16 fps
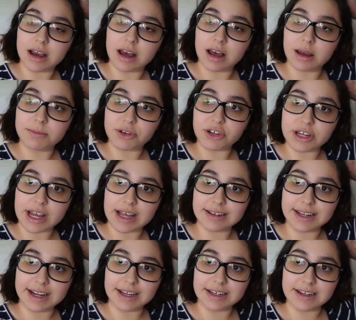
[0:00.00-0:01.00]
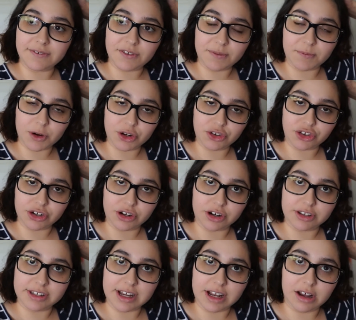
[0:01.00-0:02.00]
Um, she has like a different version
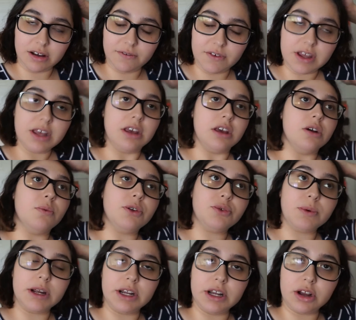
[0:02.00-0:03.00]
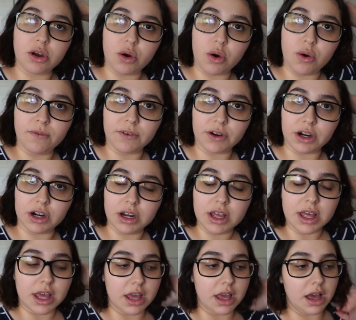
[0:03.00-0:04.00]
herself, which we're going to go over,
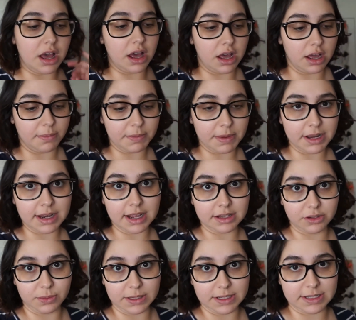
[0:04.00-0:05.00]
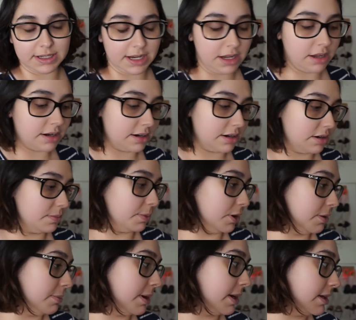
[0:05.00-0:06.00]
um, next Wednesday at her
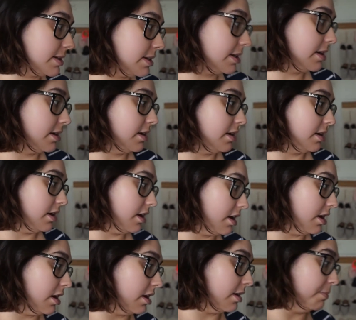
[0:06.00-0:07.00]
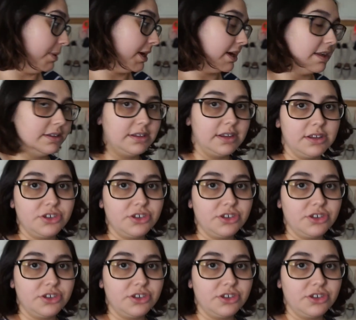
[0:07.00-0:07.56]
appointment, um, because